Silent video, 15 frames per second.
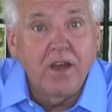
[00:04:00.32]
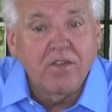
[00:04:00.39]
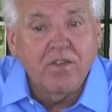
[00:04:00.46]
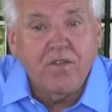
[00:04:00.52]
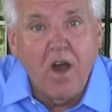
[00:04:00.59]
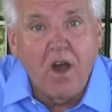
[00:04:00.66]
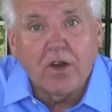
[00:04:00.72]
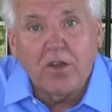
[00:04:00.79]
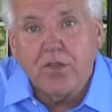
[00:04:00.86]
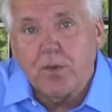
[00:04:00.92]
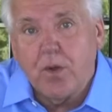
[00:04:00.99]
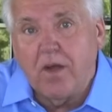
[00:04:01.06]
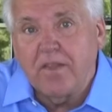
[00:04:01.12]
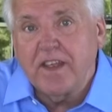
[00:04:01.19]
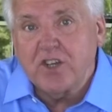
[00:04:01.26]
follow
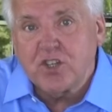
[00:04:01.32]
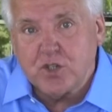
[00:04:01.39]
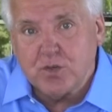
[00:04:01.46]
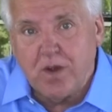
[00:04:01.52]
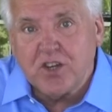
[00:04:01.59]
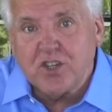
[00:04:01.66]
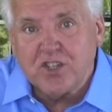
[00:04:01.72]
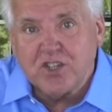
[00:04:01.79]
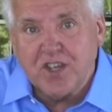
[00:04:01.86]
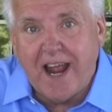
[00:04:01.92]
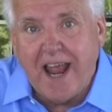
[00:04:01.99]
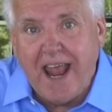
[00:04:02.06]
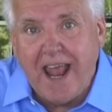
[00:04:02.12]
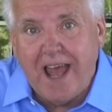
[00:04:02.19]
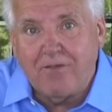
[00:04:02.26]
through on the instructions that
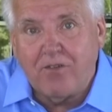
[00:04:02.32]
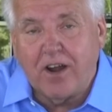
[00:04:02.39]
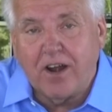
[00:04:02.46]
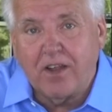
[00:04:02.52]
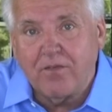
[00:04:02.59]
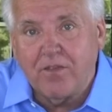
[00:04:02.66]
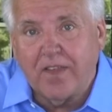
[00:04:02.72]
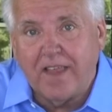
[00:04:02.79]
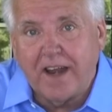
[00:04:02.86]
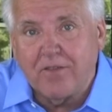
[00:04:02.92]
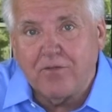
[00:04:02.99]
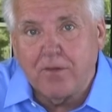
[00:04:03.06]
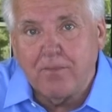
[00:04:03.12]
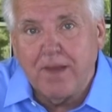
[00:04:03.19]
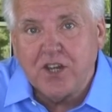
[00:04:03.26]
I have on it, fill that
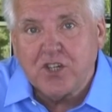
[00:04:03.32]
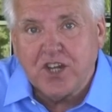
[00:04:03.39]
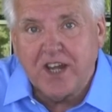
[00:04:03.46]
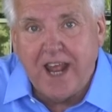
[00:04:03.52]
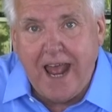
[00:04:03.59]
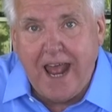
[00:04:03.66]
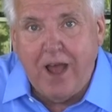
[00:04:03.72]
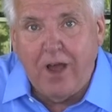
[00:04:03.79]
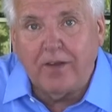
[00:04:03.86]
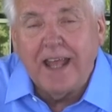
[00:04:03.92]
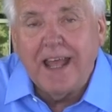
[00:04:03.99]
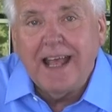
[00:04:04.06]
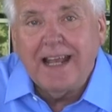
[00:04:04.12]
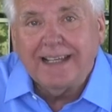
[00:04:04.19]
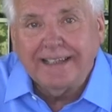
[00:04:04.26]
information out.
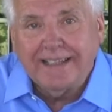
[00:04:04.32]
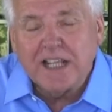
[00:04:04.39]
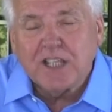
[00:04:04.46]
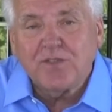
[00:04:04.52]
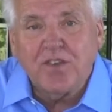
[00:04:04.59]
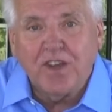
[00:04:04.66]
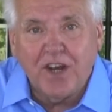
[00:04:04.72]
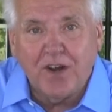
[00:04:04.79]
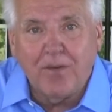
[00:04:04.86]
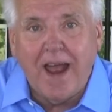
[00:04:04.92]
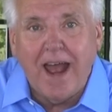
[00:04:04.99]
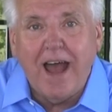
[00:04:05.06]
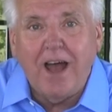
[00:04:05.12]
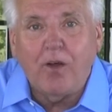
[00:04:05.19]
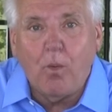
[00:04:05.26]
Let's figure
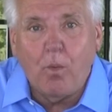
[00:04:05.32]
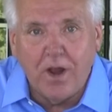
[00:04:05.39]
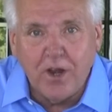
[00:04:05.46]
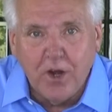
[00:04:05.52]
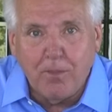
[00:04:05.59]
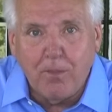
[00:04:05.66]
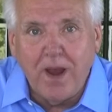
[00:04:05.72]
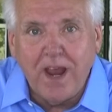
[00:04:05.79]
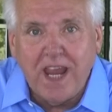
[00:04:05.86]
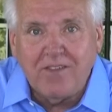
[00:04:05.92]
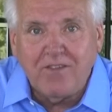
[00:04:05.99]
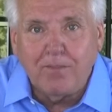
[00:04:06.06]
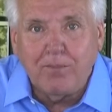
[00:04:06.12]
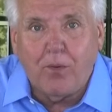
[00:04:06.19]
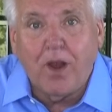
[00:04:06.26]
out what your
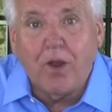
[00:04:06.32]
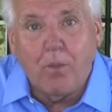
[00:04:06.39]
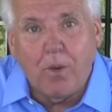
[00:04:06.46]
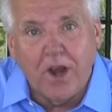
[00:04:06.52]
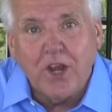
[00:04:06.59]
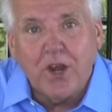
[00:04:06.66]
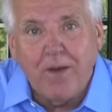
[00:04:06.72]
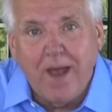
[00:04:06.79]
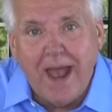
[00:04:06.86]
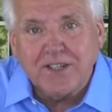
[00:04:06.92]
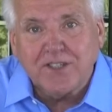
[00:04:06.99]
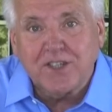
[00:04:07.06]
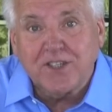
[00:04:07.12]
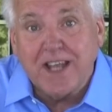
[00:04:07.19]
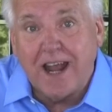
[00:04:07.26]
break-even point, where your
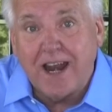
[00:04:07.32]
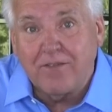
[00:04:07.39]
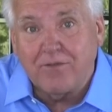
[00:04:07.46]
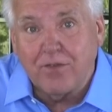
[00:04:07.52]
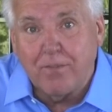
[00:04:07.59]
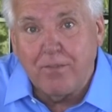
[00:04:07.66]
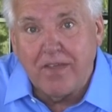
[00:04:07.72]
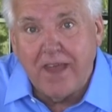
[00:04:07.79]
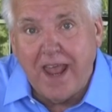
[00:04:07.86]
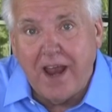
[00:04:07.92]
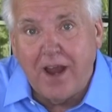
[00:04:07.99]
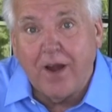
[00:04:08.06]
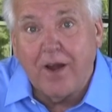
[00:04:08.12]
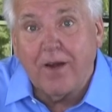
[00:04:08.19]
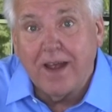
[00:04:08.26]
X is at. And from
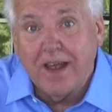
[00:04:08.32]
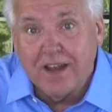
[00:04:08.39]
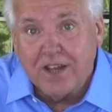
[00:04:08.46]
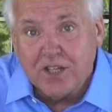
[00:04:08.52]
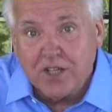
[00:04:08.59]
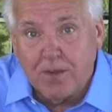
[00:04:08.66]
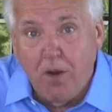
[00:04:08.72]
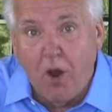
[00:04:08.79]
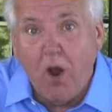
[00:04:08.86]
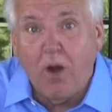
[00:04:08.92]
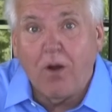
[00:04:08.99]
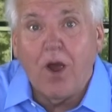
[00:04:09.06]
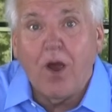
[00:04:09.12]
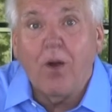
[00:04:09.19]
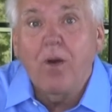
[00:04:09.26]
there,
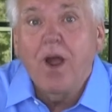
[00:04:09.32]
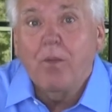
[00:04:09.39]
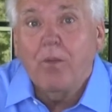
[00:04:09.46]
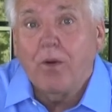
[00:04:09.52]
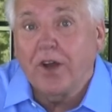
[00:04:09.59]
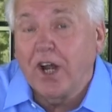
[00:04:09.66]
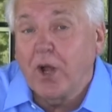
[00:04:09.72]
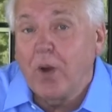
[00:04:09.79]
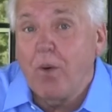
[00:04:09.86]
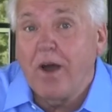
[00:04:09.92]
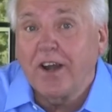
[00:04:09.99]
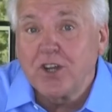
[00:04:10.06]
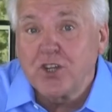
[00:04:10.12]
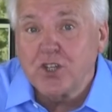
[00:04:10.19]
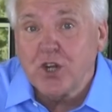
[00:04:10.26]
tomorrow, we're going to go
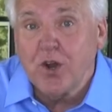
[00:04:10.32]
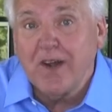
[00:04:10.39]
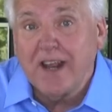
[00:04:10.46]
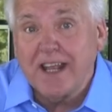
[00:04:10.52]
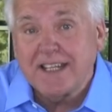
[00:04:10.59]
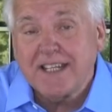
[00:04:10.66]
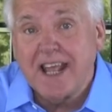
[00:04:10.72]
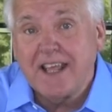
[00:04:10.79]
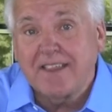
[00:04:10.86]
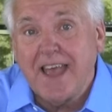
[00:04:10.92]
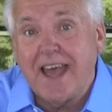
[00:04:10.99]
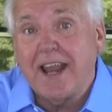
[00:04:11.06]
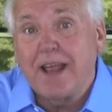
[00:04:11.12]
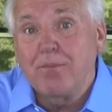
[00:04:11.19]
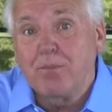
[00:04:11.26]
on a journey and take
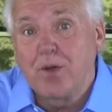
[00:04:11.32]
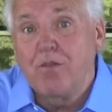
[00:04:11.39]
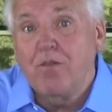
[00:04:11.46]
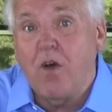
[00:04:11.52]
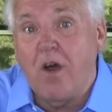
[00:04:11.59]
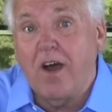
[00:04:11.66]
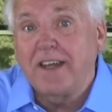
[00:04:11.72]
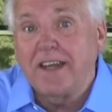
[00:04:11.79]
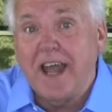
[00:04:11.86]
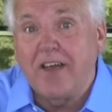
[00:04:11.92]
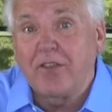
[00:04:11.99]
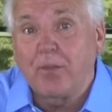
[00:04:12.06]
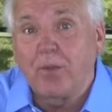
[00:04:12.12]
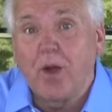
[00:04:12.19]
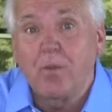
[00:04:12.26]
that and move on
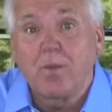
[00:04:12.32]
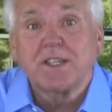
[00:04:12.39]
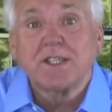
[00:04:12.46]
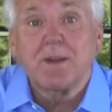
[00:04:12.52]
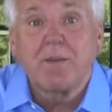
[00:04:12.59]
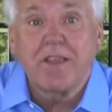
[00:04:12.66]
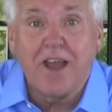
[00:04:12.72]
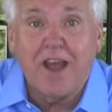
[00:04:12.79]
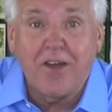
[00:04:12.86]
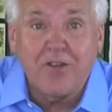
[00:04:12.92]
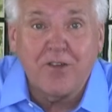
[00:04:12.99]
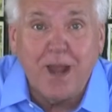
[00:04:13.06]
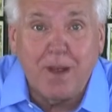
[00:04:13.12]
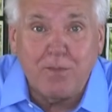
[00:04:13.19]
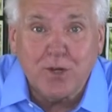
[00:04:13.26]
down the road with some of the
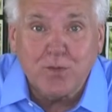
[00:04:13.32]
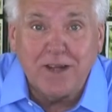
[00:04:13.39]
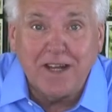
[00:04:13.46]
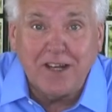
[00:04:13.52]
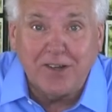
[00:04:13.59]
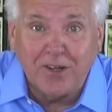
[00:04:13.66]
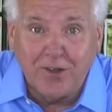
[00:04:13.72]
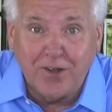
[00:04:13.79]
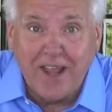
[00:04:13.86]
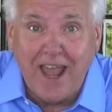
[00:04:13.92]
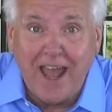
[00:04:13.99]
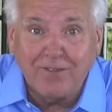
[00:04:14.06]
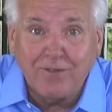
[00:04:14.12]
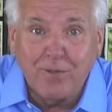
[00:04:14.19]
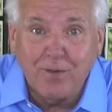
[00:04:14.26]
other numbers we need to look
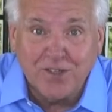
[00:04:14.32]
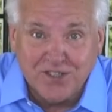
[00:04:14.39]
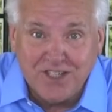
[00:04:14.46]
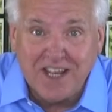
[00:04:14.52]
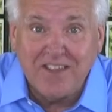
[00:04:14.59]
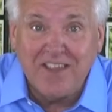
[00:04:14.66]
at. We'll see you